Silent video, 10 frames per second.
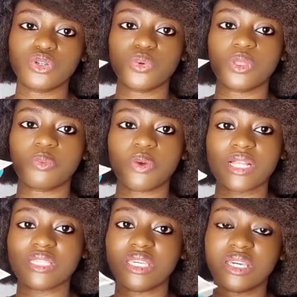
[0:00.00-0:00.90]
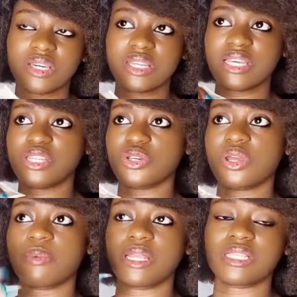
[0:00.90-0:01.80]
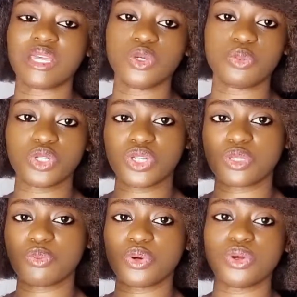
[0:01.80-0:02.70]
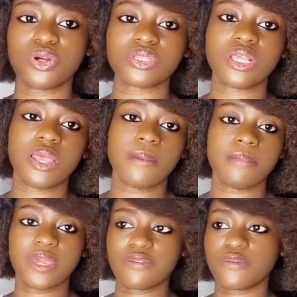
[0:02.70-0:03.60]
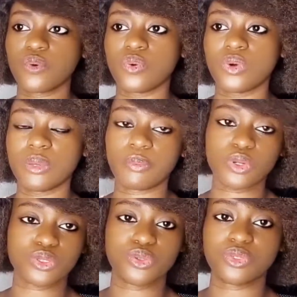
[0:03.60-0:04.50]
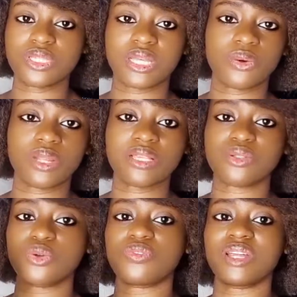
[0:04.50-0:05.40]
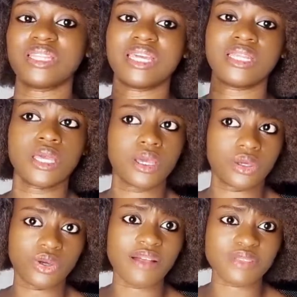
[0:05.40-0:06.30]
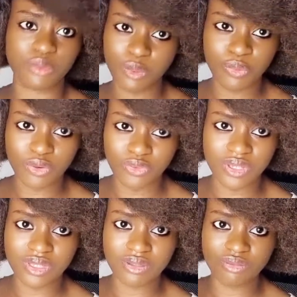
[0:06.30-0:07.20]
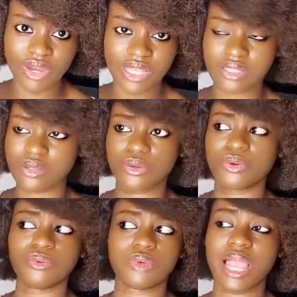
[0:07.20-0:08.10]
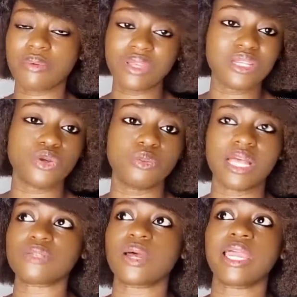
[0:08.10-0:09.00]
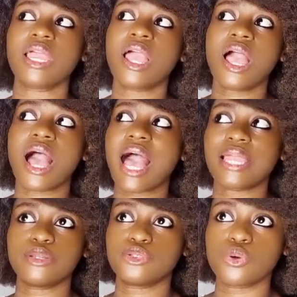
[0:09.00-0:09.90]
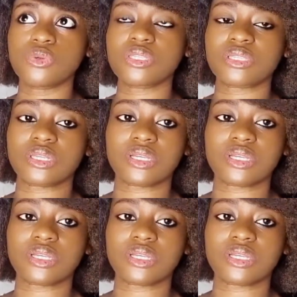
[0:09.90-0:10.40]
you know, with the pricing here in Nigeria, by the time you purchase the products, pay for import duties and all that stuff, and then you have to make profits, right? So I really don't. That's why I don't,